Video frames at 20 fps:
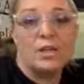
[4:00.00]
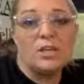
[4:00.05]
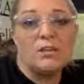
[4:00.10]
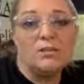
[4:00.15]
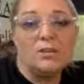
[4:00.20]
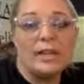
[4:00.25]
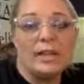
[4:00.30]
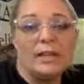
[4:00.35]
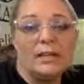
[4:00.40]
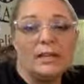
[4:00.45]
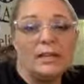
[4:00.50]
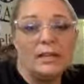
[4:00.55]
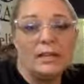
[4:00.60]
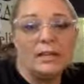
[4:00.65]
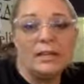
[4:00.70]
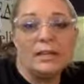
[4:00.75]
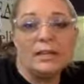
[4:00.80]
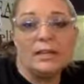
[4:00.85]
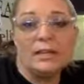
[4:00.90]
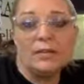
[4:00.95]
can
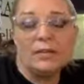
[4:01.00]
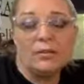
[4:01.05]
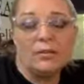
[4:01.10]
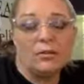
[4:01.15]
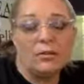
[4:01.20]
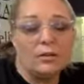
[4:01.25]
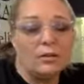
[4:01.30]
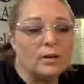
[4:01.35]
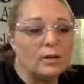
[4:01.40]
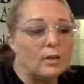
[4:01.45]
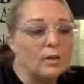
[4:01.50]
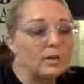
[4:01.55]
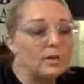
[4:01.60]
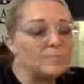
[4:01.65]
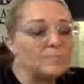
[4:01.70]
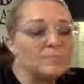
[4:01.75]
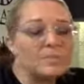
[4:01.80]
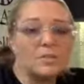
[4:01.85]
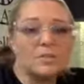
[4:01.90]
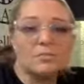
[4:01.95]
link or
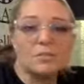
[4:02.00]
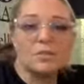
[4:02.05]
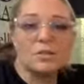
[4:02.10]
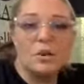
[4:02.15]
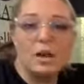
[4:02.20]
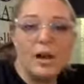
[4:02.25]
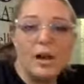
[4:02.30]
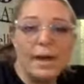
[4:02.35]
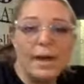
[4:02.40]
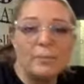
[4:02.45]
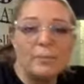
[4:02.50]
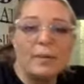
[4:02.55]
subscribe,